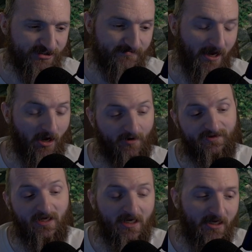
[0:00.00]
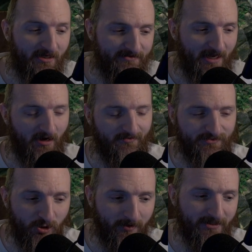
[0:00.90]
my health. Now,
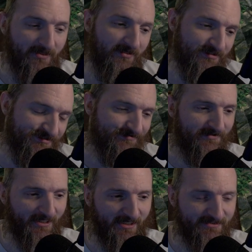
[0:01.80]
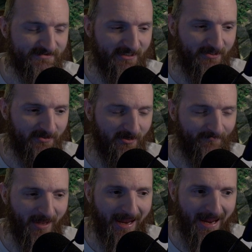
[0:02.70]
doing this, like I said,
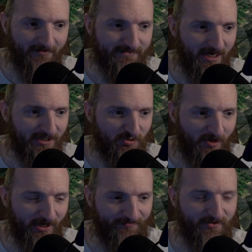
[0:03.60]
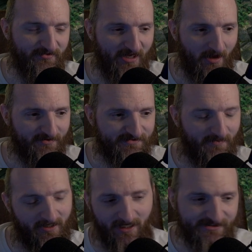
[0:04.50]
I have died quite a few times,
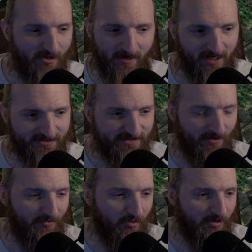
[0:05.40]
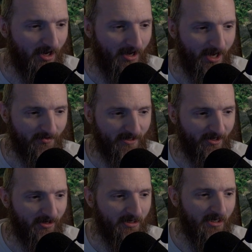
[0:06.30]
but it's okay. It's softcore. I don't
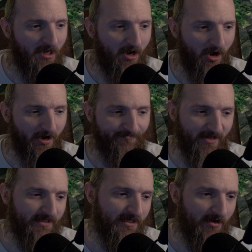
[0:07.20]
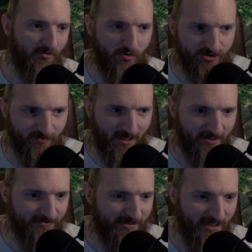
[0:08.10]
care. All right, and then of course we got
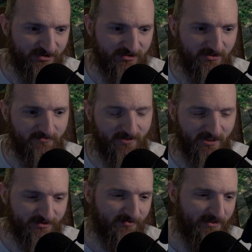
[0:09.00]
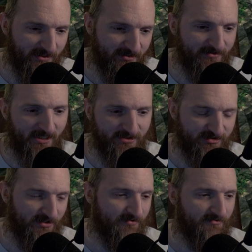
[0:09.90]
contagion because we need
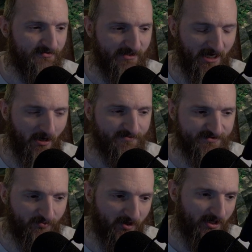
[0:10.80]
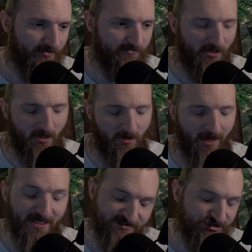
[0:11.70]
contagion to help spread
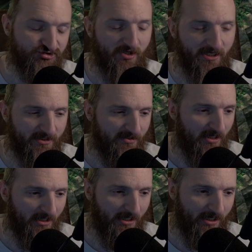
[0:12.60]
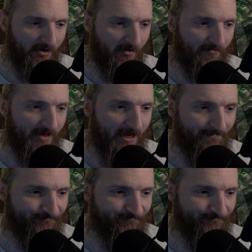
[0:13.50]
essence drain and all of that.